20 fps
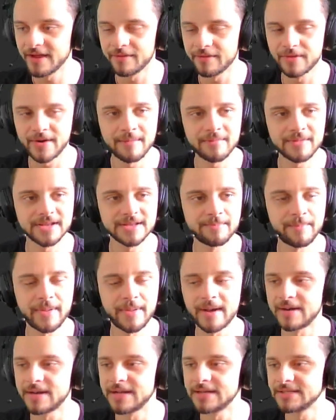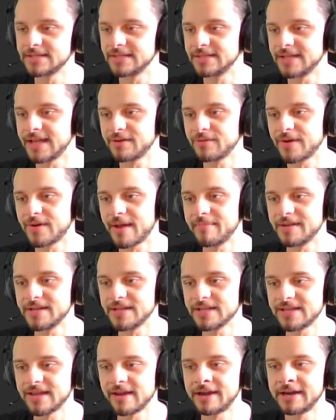grabbing the parent, then grabbing
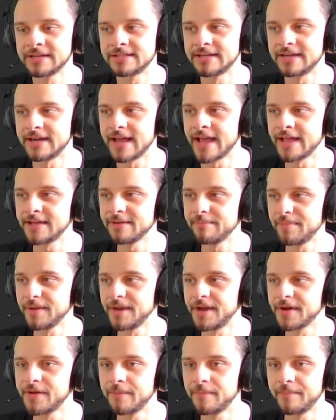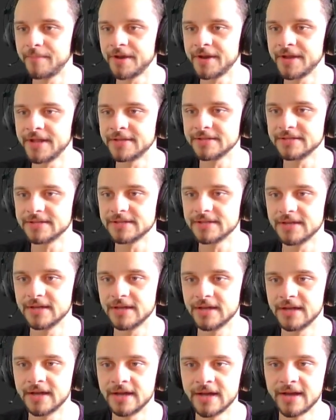the character and the player component
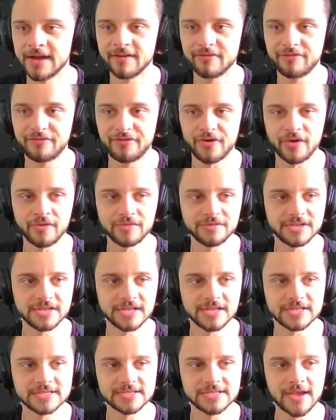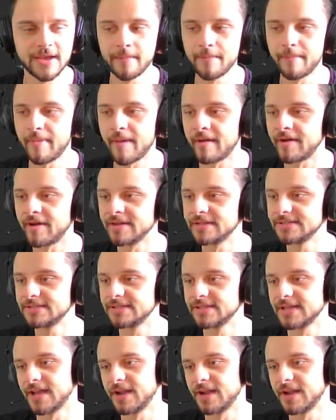from this parent,